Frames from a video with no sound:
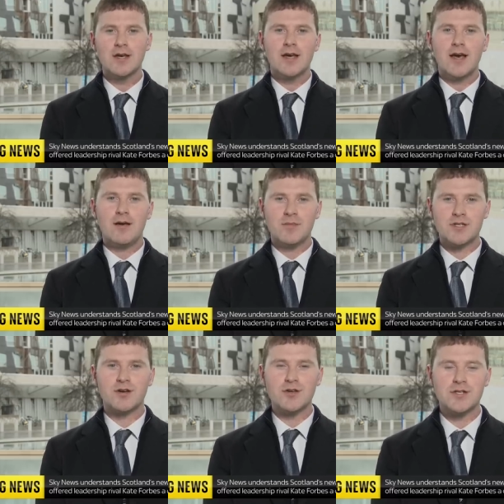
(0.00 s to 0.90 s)
uh,
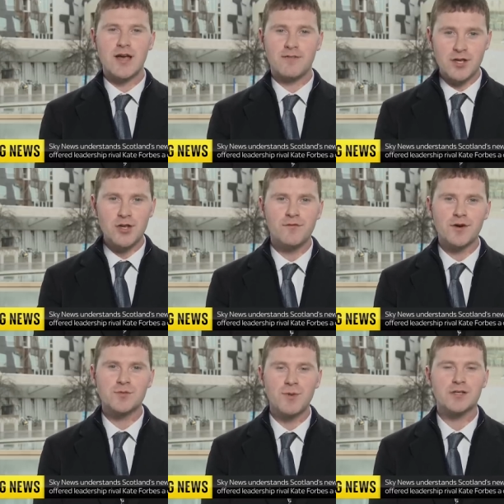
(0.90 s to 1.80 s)
Mr Yousaf, the new
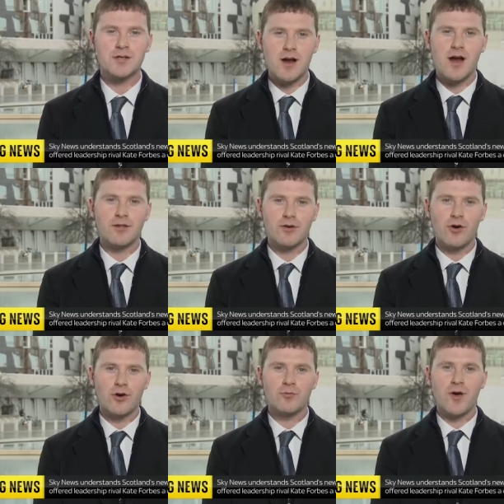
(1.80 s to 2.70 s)
First Minister, earlier
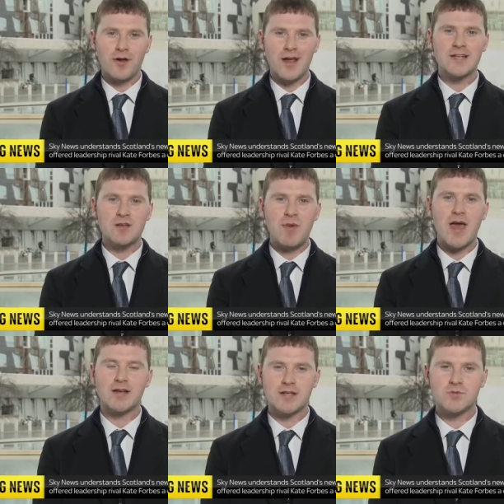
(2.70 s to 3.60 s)
on, whether
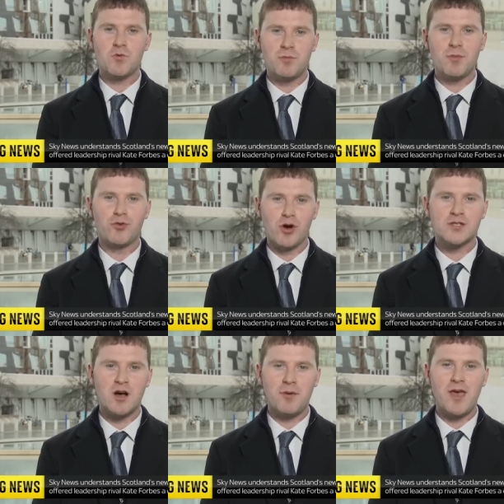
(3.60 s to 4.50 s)
independence would be
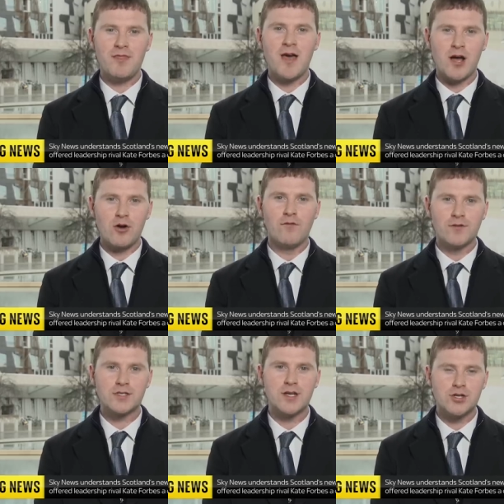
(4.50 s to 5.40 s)
brought up in that
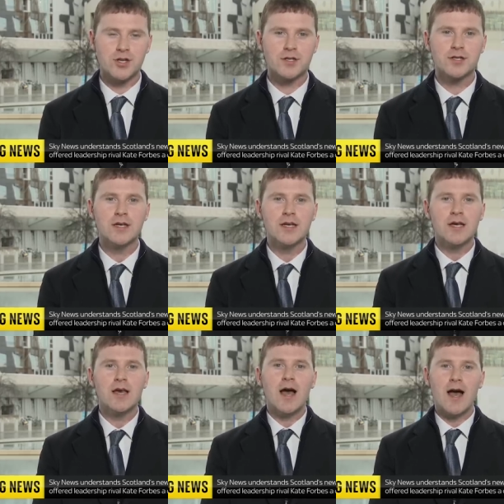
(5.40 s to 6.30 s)
conversation,
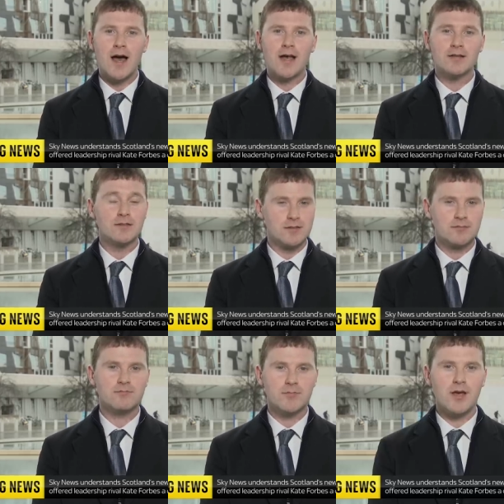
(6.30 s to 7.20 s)
and
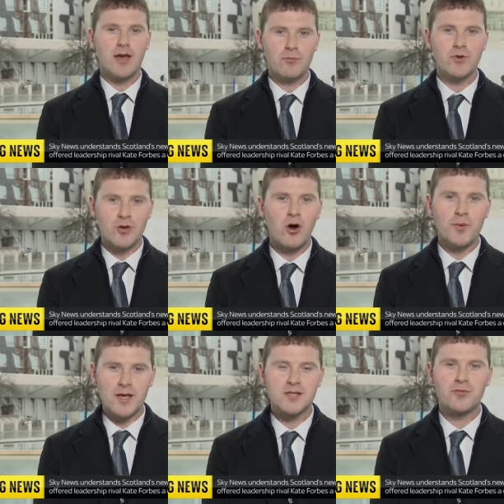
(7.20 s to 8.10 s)
it would not
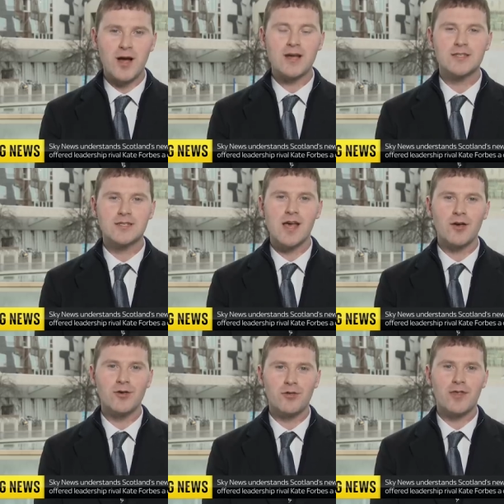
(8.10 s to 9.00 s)
be a surprise to
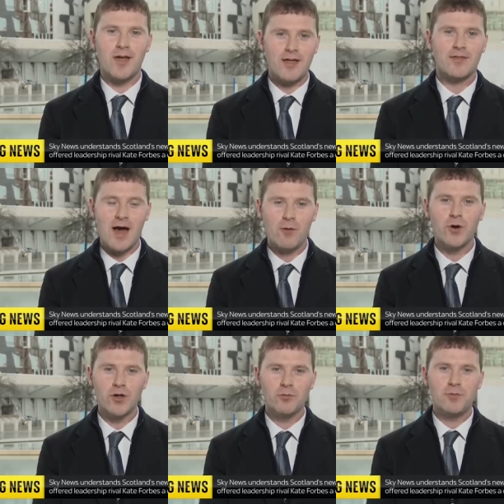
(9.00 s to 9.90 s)
tell you that that
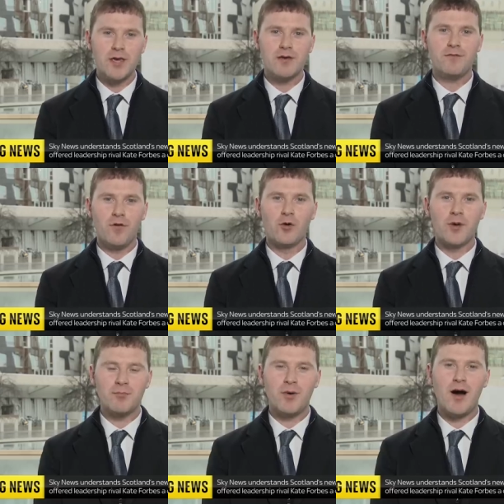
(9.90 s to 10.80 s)
will be
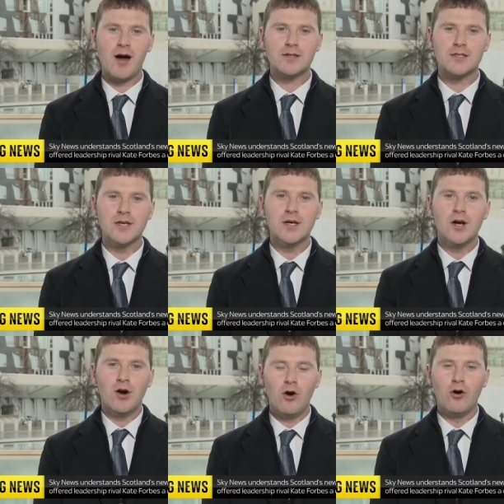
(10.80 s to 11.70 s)
forming part
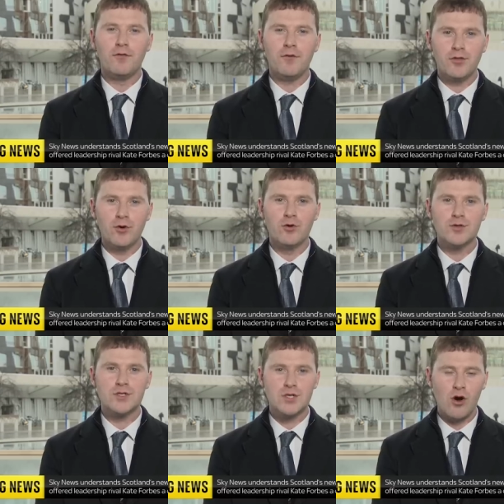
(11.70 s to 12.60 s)
of
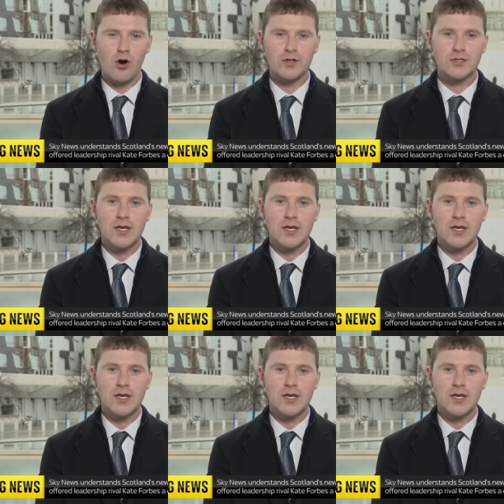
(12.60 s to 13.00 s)
those talks.